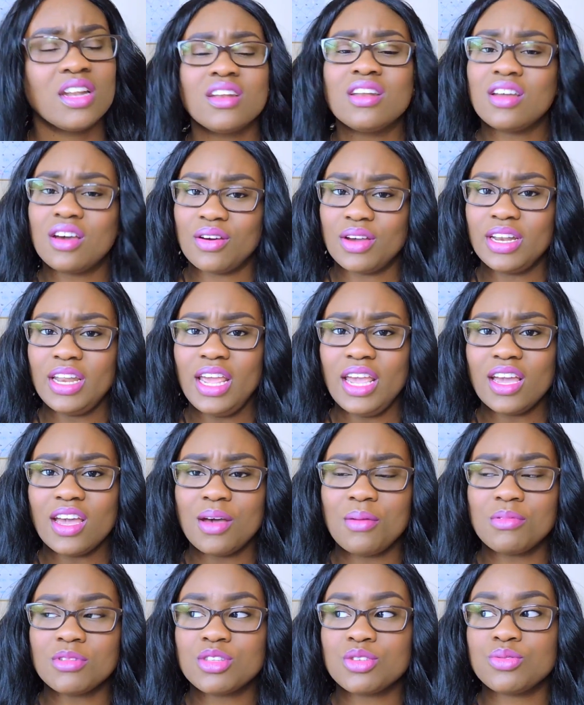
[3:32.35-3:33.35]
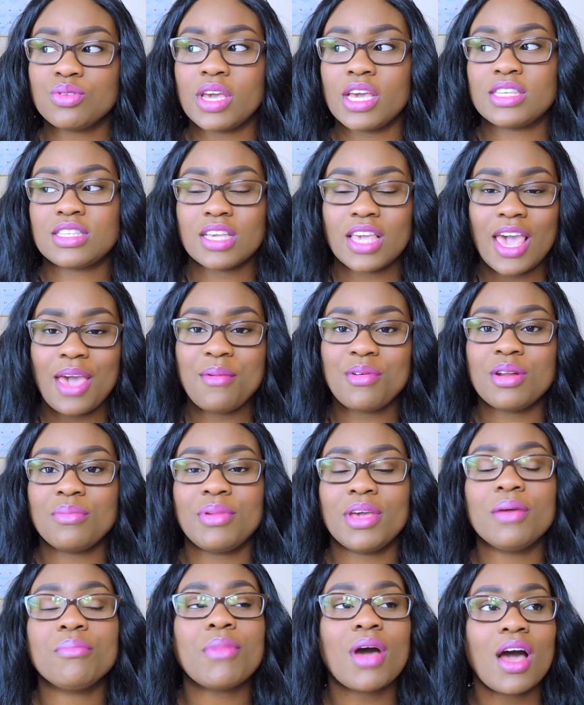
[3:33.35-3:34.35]
No, it didn't come in a suitcase. It came in
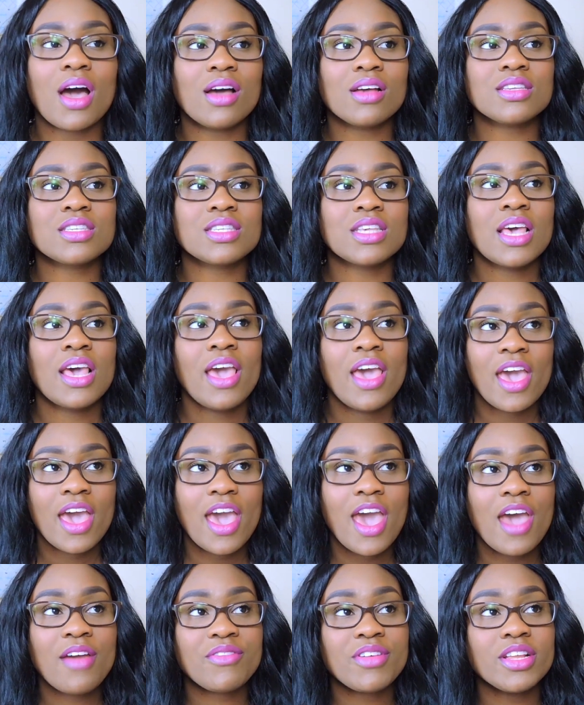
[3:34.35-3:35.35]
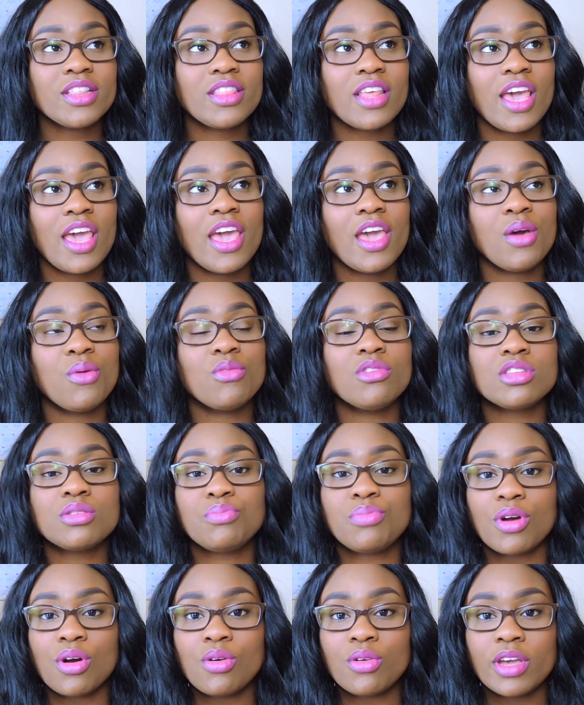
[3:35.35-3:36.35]
a big box. Everything
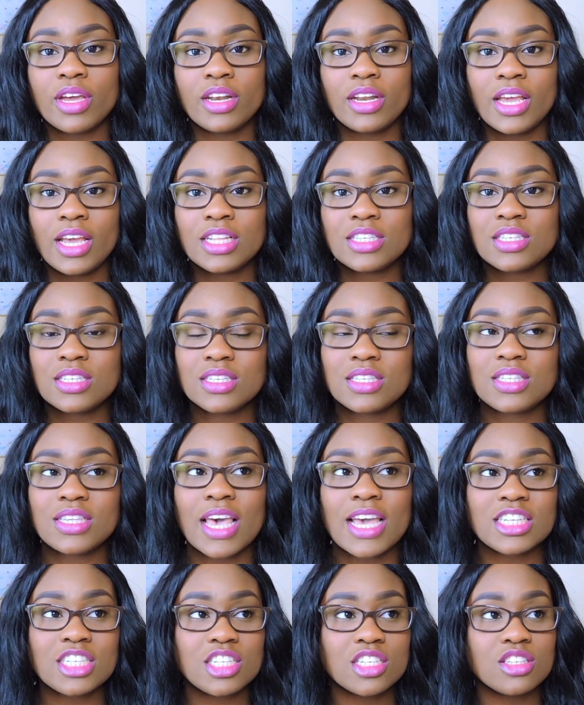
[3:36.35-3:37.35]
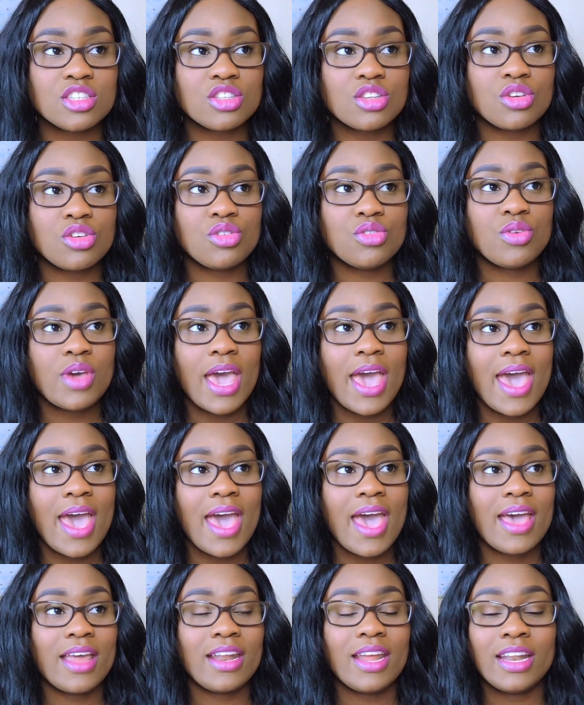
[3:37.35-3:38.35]
was broken into sections, so
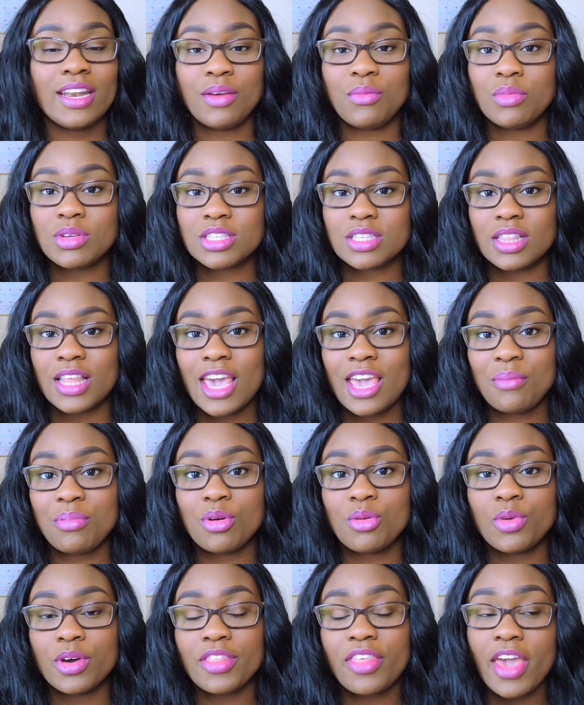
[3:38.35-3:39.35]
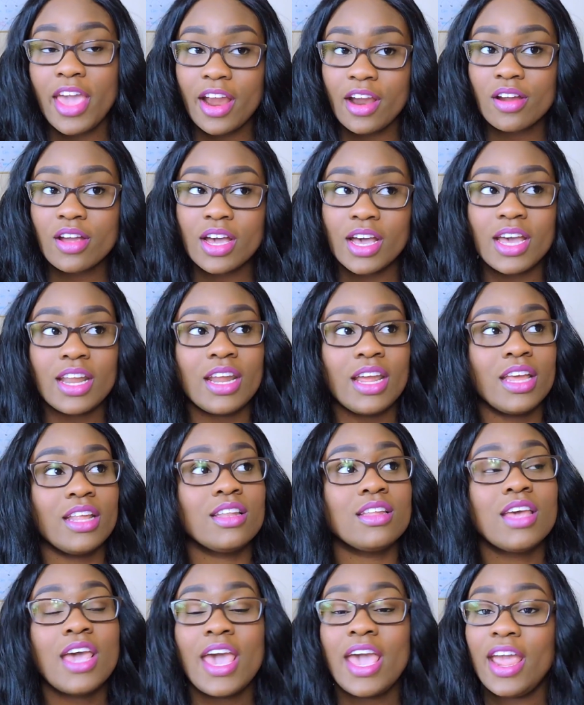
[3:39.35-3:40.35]
and it was labeled with hair
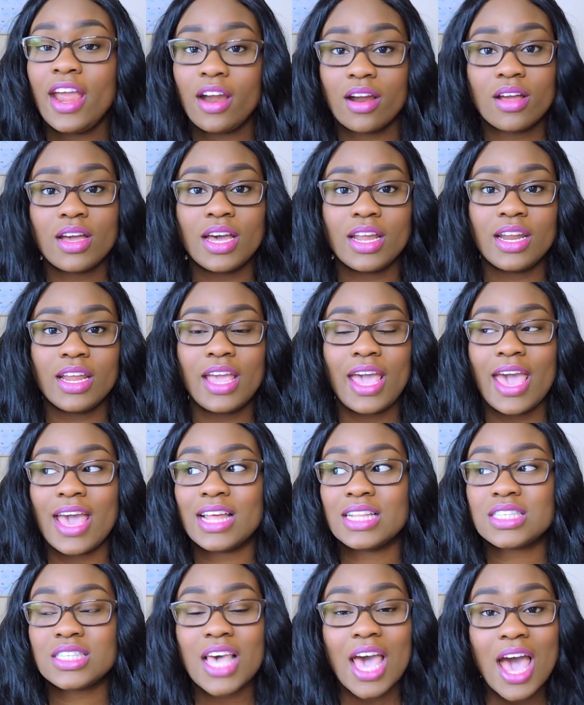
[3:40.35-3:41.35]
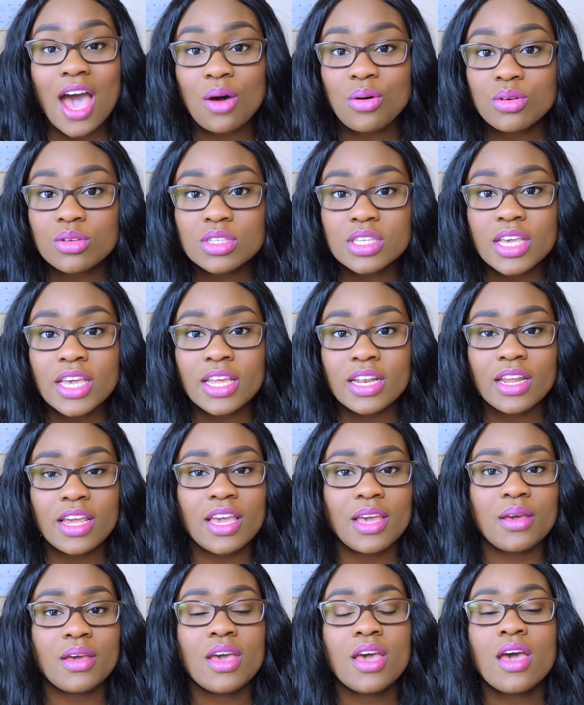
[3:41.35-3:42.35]
cutting. Hair cutting had towels in
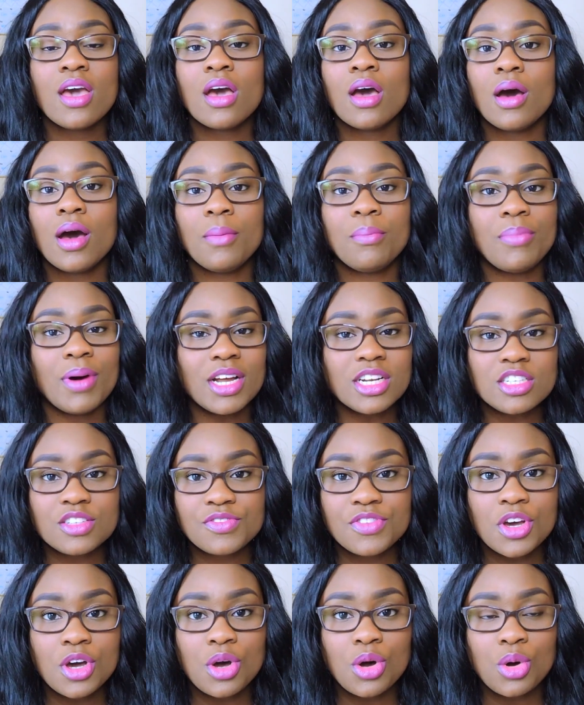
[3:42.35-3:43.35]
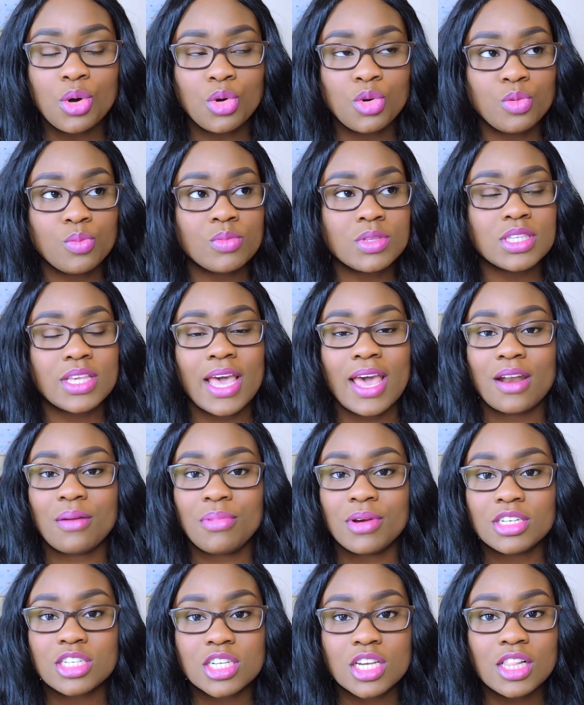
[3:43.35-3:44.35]
it, a bunch of combs. It had
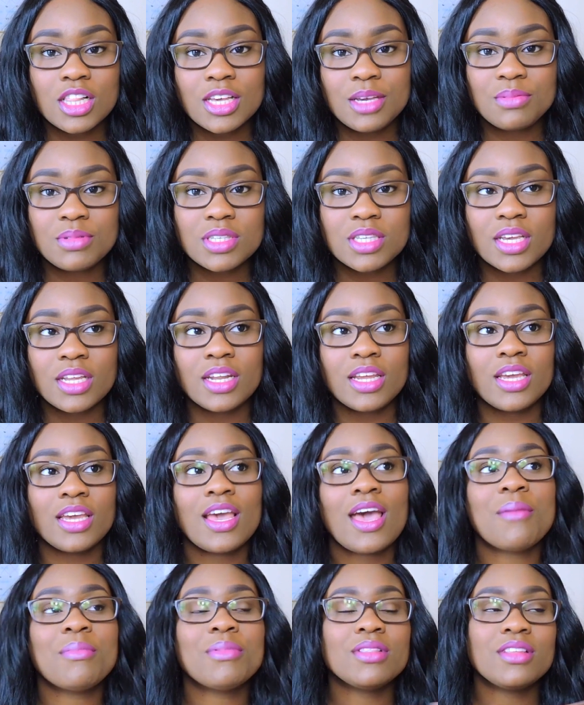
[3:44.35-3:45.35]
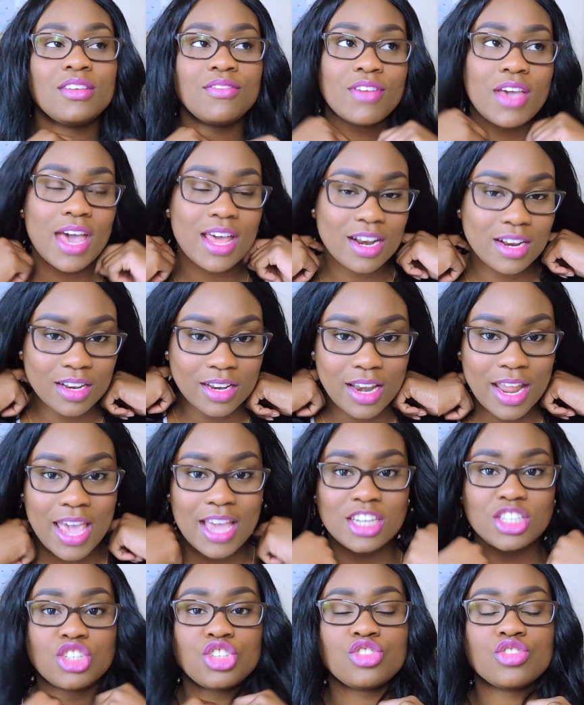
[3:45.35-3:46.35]
a bunch of clips in it. I believe it had a
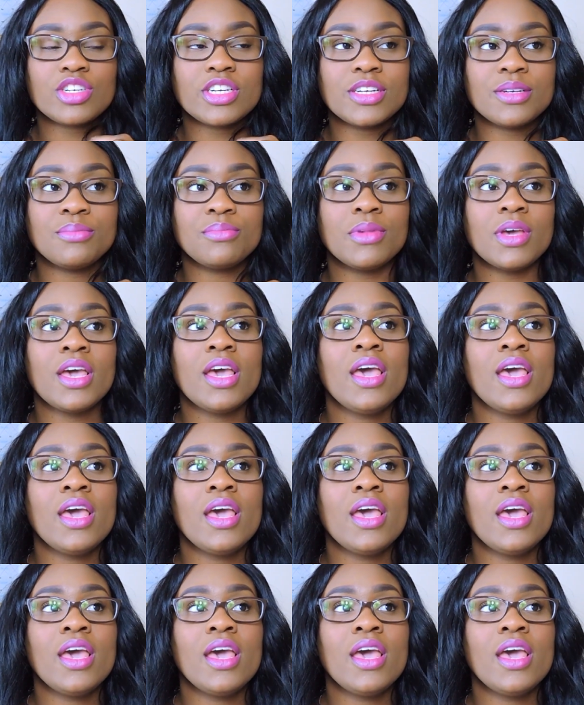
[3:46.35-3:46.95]
neck strip.